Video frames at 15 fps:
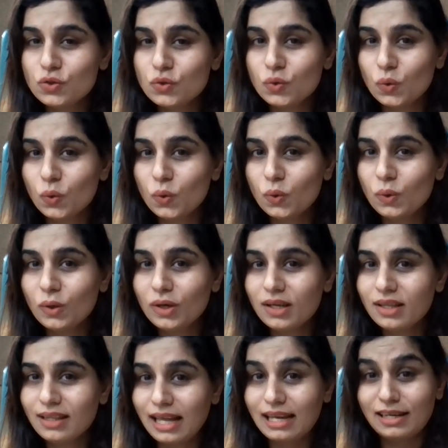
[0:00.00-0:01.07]
to know
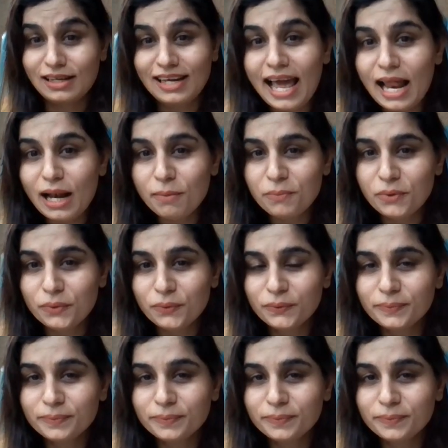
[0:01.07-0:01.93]
that it will help you.